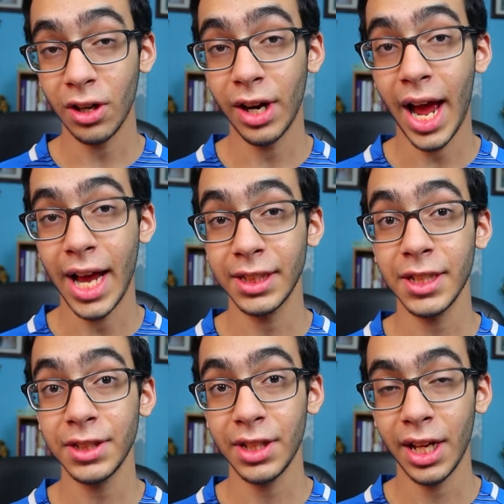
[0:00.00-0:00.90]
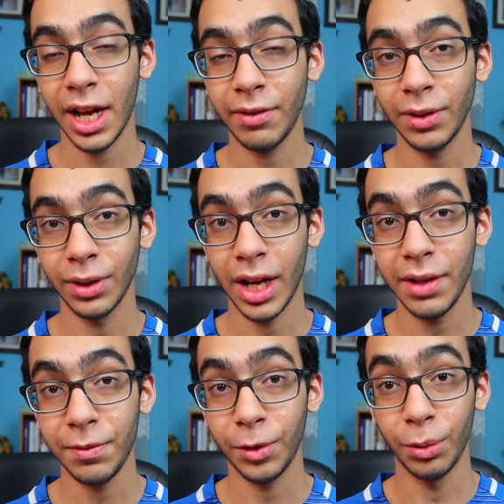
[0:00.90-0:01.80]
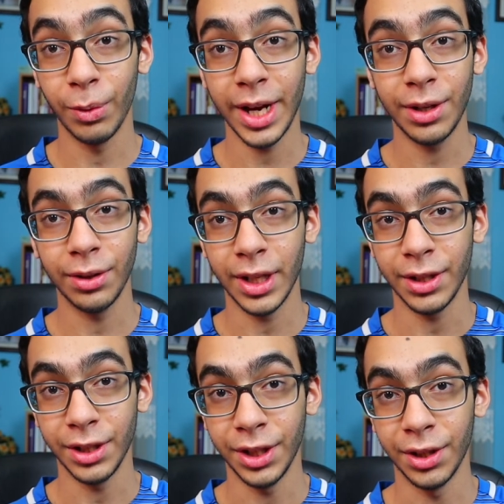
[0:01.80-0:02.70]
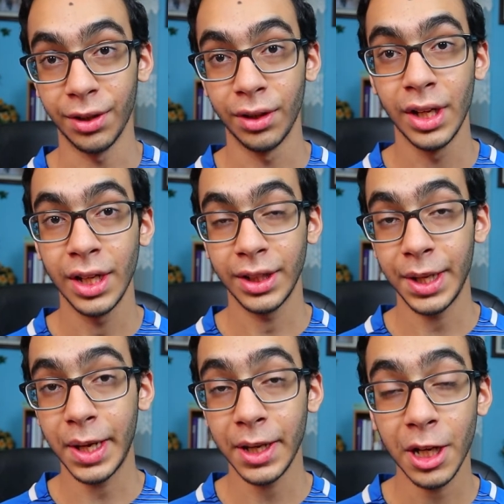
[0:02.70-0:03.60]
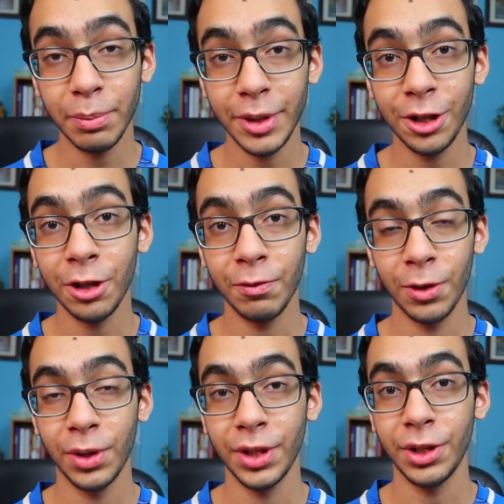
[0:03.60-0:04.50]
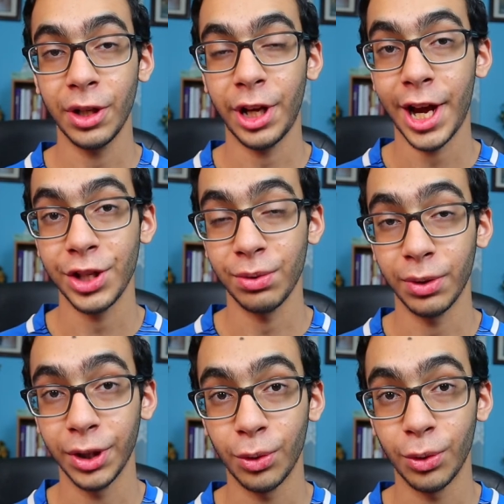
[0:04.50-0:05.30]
are assets that have a life greater than a year. They cannot be converted into cash really